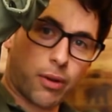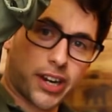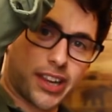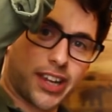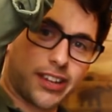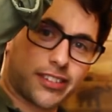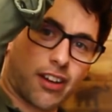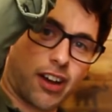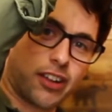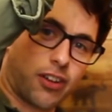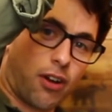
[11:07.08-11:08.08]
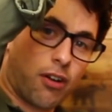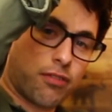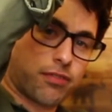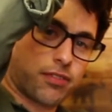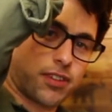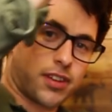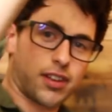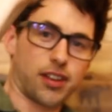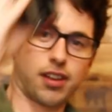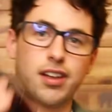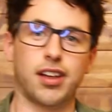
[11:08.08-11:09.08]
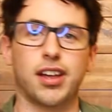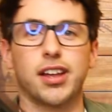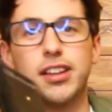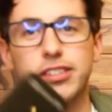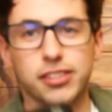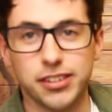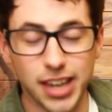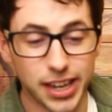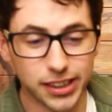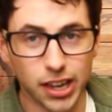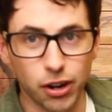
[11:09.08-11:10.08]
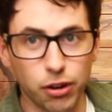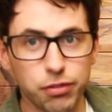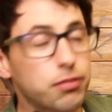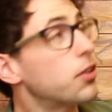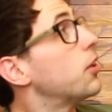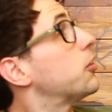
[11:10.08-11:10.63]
one of these guys off. So take that off.